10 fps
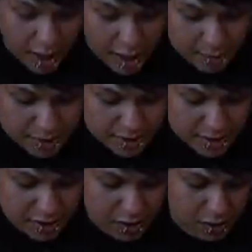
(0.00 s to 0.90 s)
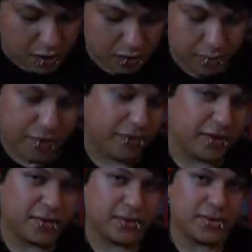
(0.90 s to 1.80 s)
I personally don't own both
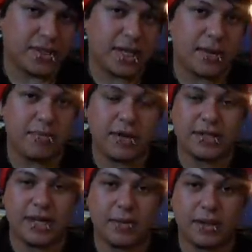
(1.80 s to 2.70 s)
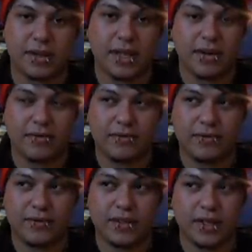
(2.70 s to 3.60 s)
of those, but I would
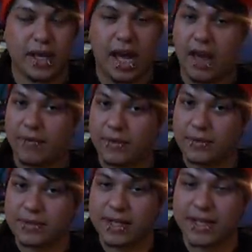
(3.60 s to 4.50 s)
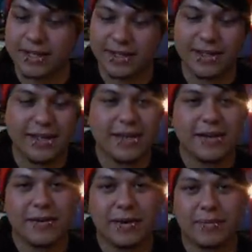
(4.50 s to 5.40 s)
love to have those.
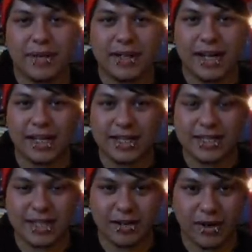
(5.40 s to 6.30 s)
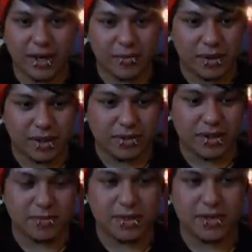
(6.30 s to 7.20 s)
But I like to decorate it with little
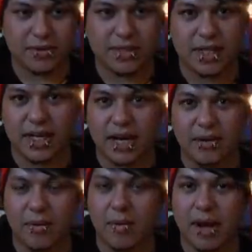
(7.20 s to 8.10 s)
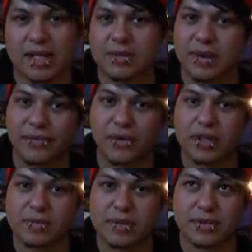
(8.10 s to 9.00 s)
gemstones that kind of reminds me of
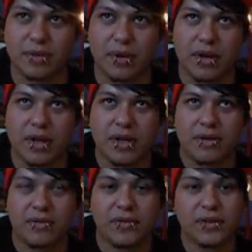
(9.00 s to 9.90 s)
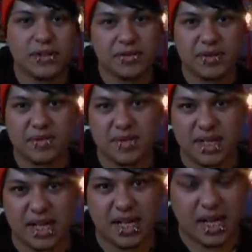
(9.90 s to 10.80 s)
Christmas or feels Christmassy.